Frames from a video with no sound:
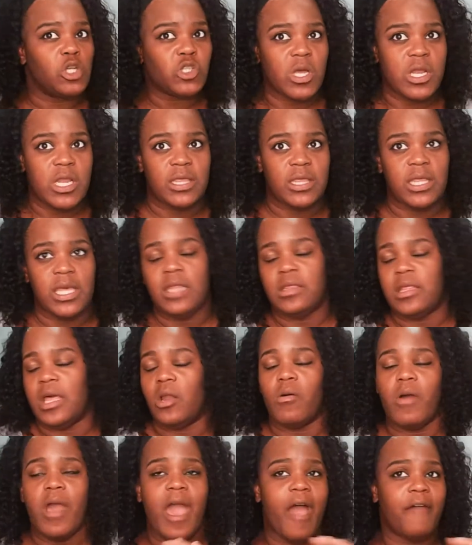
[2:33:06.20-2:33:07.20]
on anything, they
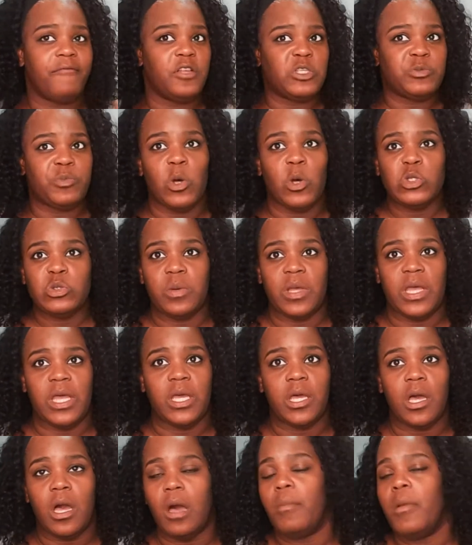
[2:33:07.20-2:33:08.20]
don't have disposable
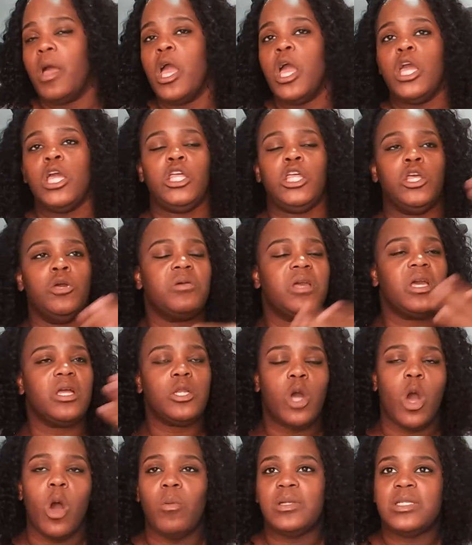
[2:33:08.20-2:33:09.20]
income, you can
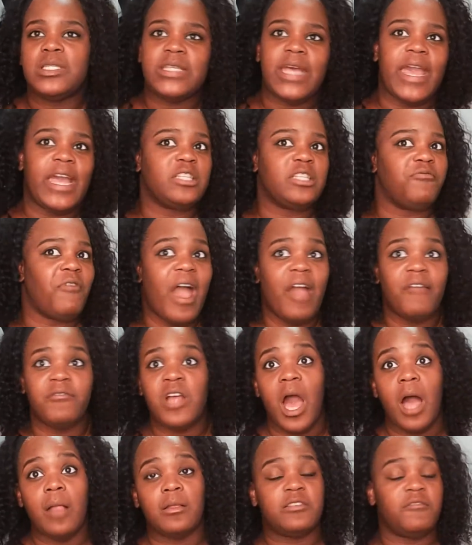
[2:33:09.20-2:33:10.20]
go and say it's
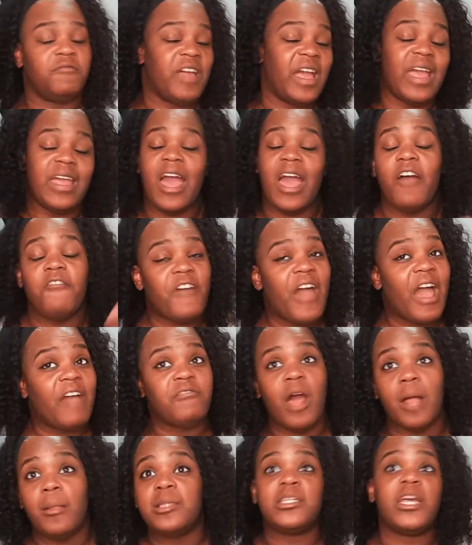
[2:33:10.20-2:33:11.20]
$5. If they ain't got
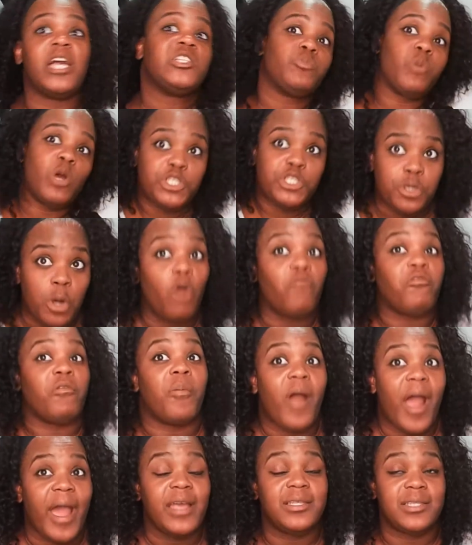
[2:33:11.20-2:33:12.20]
$5, guess what? You're
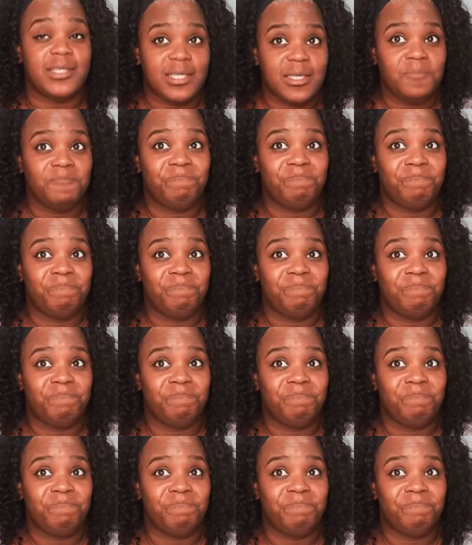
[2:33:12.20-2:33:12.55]
overpriced.